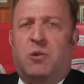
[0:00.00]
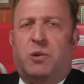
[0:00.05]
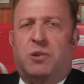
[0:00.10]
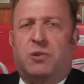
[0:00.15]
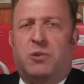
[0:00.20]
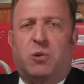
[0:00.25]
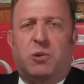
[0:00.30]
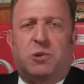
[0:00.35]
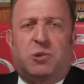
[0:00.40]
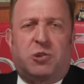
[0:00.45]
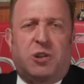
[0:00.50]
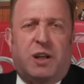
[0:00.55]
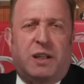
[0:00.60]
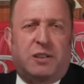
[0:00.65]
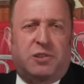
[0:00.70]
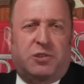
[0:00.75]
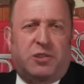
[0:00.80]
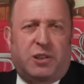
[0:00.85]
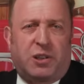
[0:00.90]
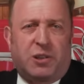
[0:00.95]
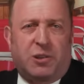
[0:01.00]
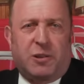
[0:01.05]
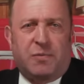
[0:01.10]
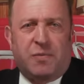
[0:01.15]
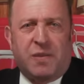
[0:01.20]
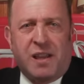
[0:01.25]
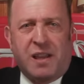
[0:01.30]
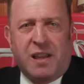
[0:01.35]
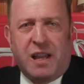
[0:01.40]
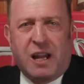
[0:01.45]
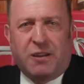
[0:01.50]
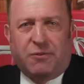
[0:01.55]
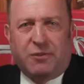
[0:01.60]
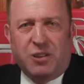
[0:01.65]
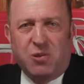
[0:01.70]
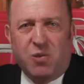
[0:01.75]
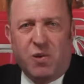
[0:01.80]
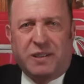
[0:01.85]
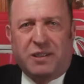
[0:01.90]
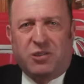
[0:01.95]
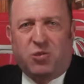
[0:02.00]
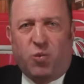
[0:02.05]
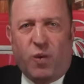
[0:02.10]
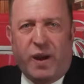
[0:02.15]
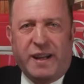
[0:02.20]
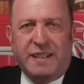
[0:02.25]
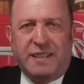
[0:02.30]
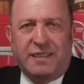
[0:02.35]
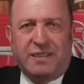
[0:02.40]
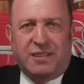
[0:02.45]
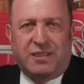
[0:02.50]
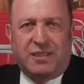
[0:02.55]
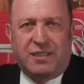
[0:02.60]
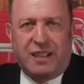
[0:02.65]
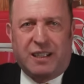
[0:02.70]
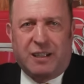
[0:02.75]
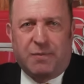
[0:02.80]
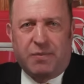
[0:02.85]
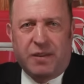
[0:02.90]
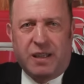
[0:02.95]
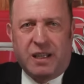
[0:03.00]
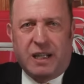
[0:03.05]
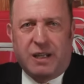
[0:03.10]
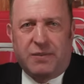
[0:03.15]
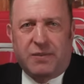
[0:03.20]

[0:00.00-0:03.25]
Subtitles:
With North China secured, everyone is waiting to see